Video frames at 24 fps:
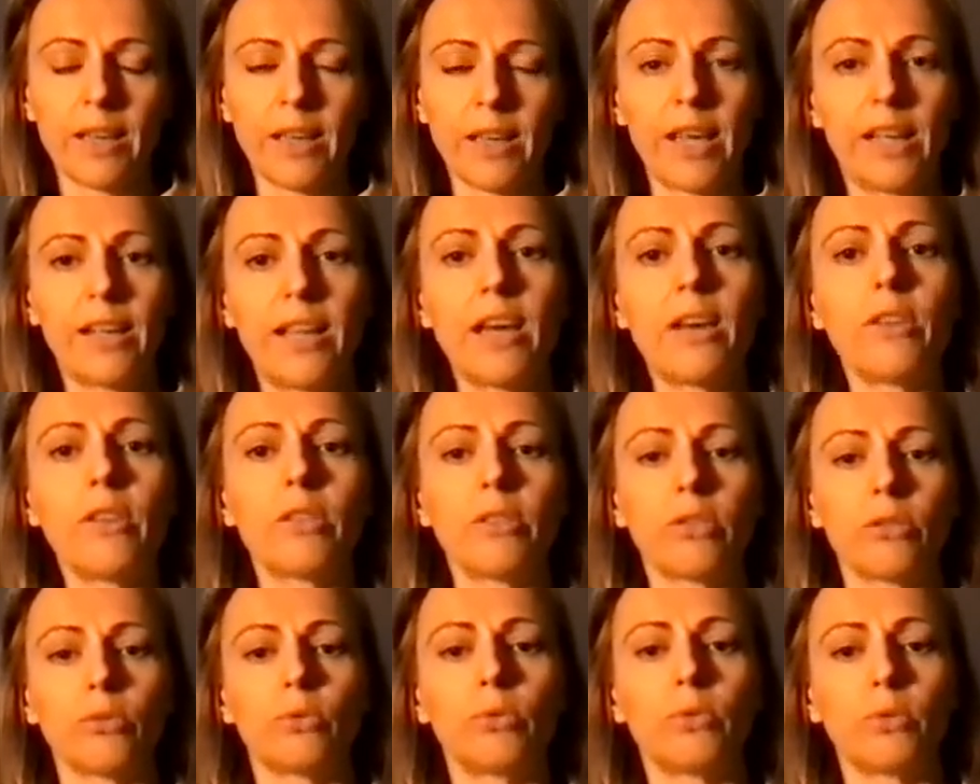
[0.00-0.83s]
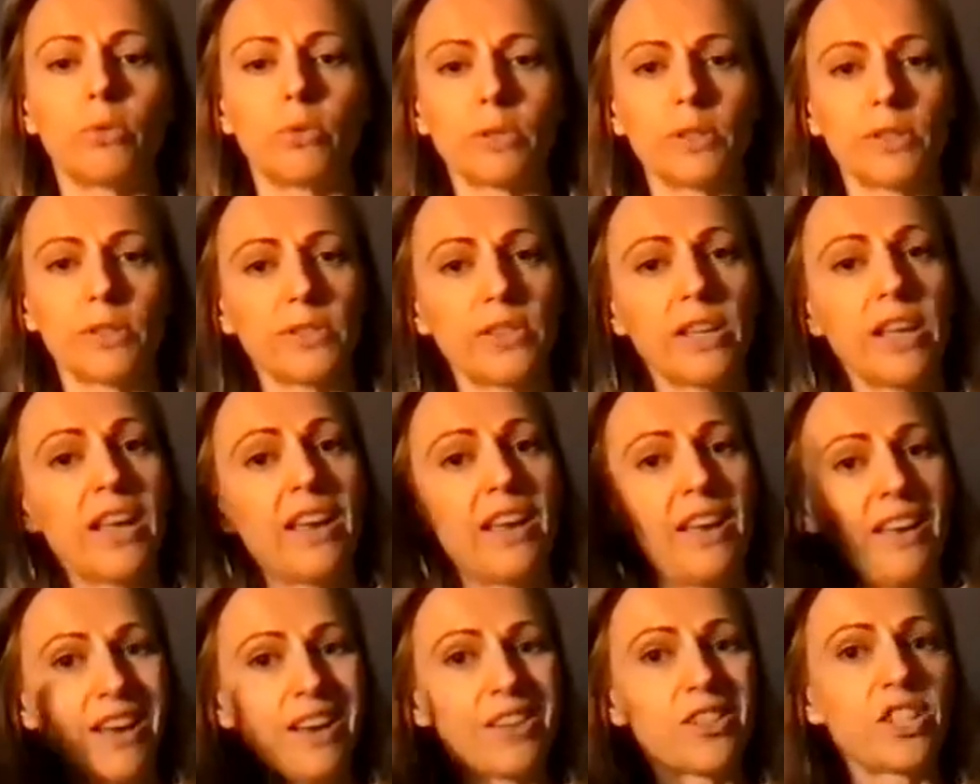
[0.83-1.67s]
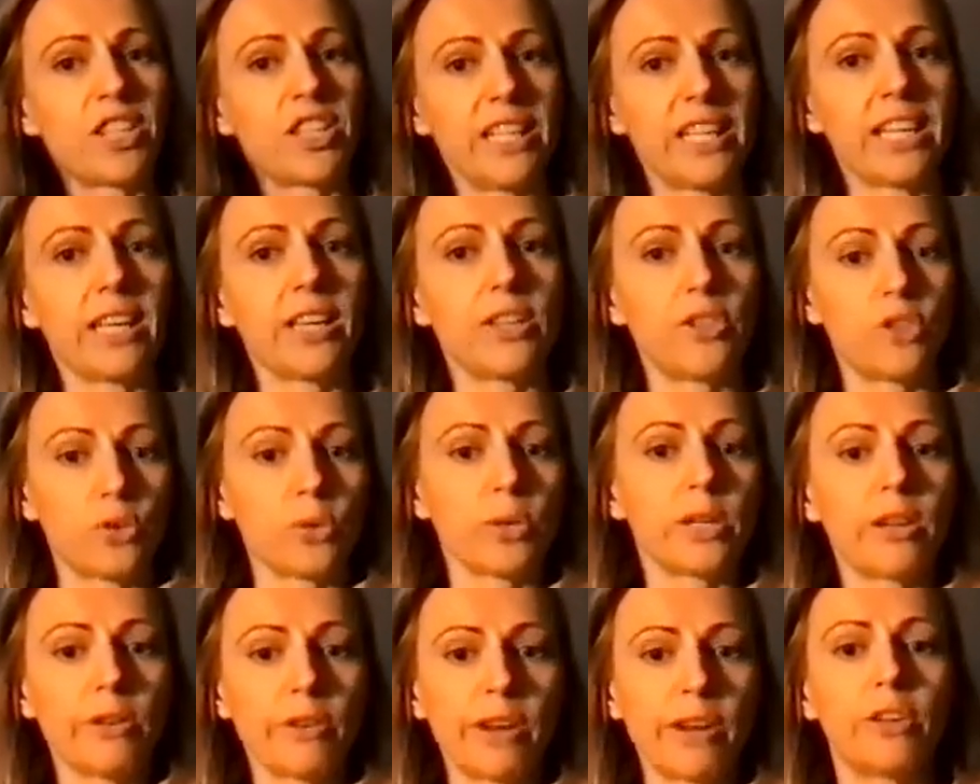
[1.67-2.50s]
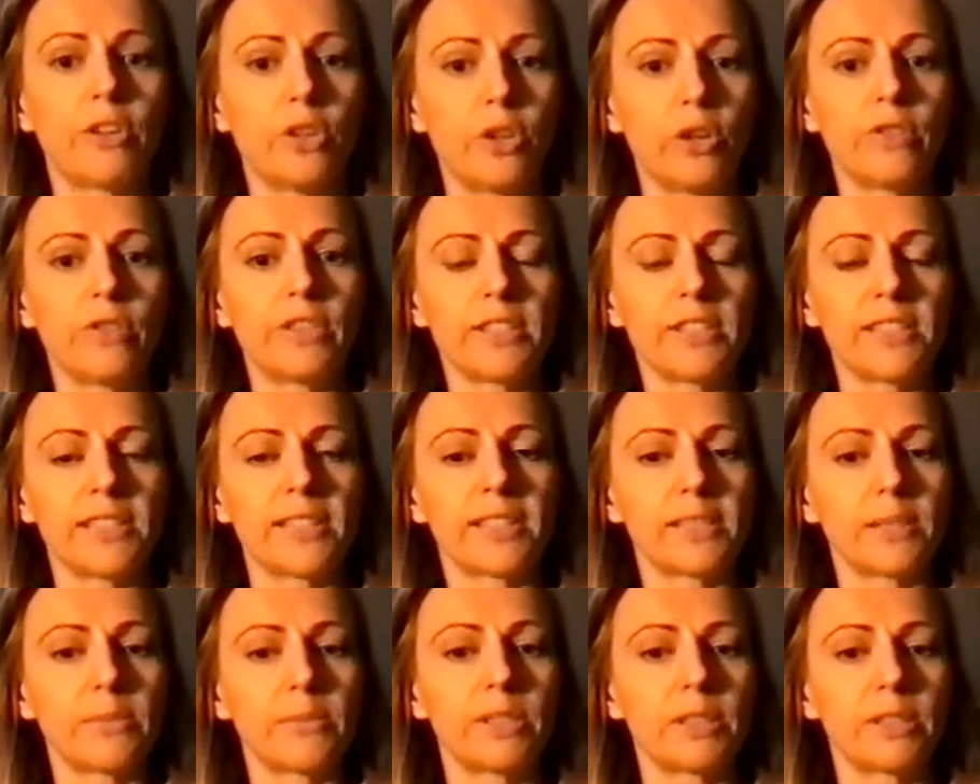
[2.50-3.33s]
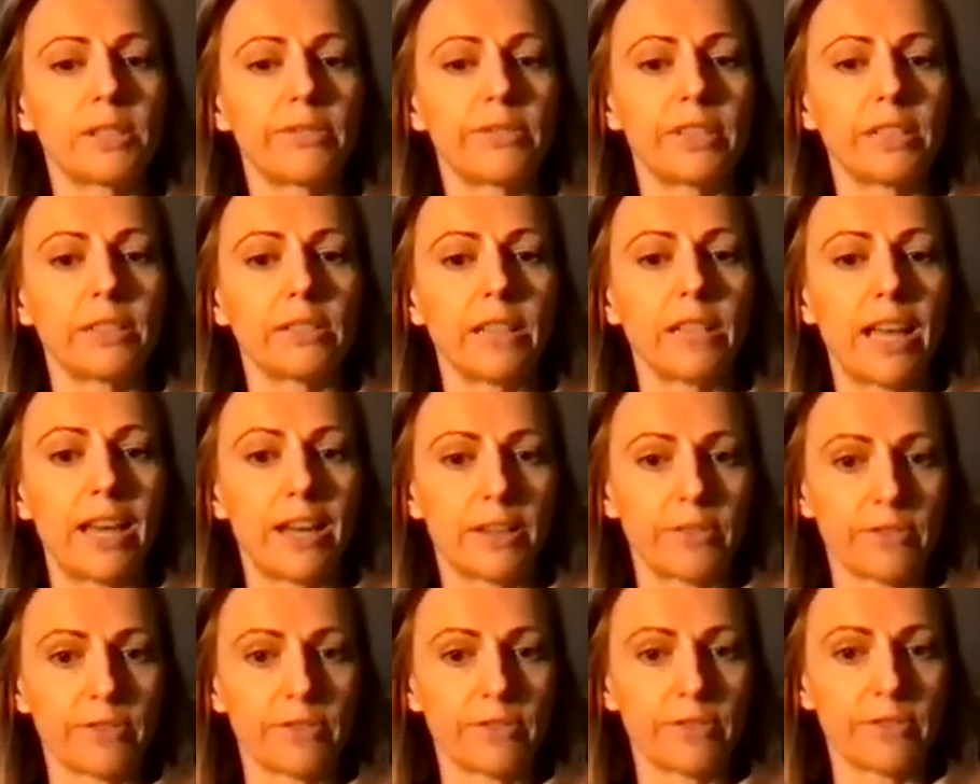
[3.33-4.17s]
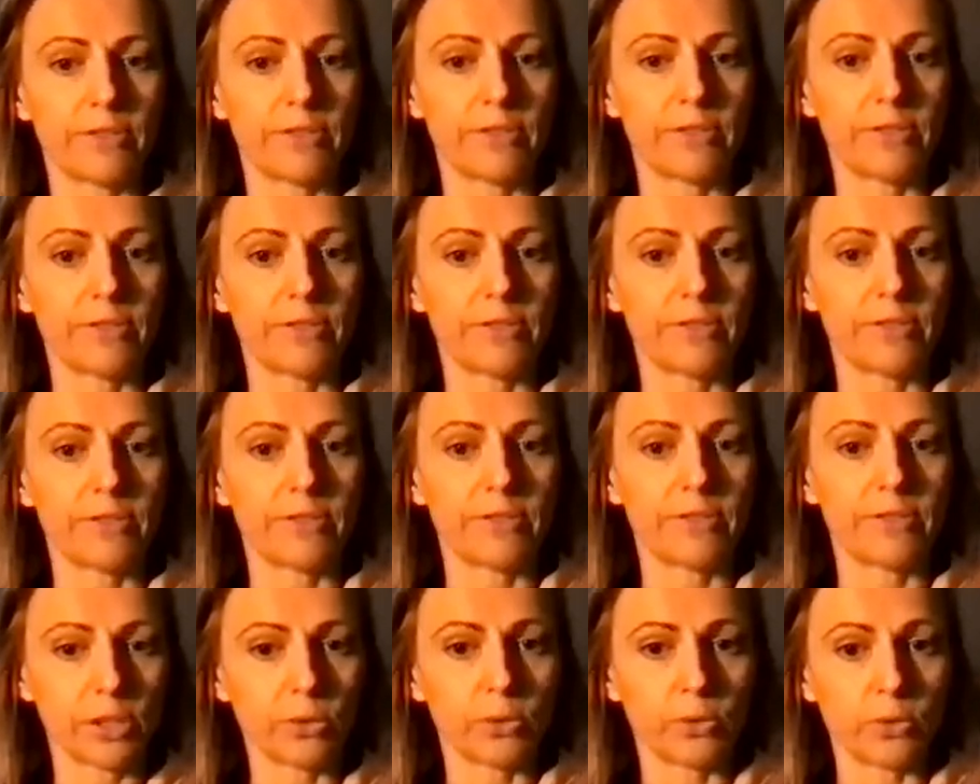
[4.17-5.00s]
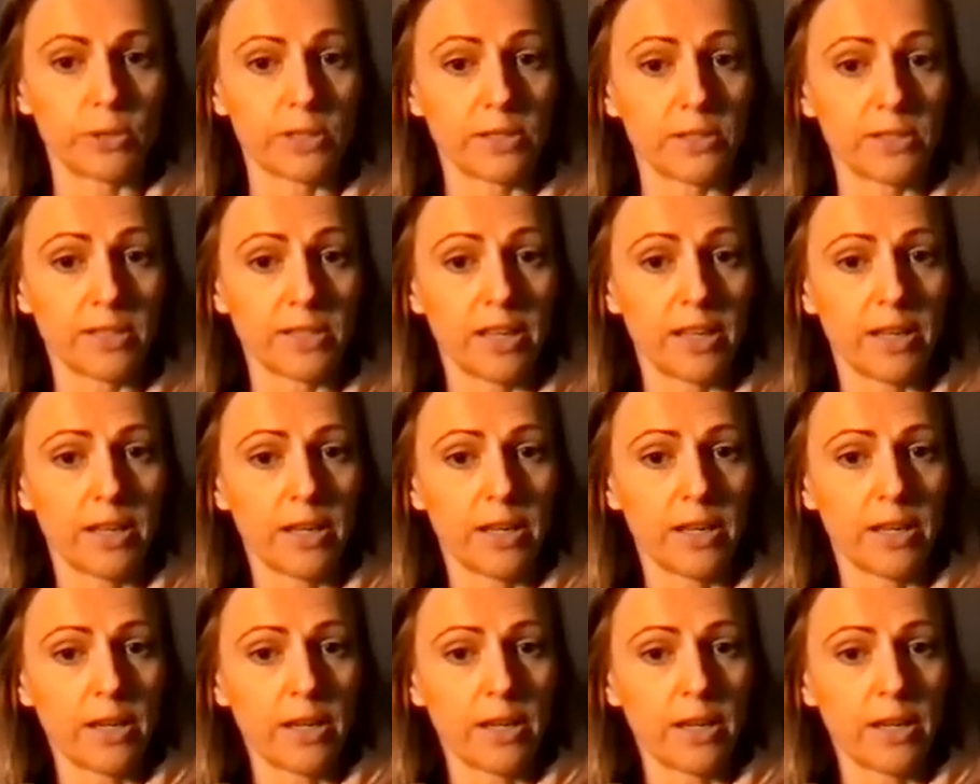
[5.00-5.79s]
and our thoughts actually can trigger our nervous system to feel out of sorts.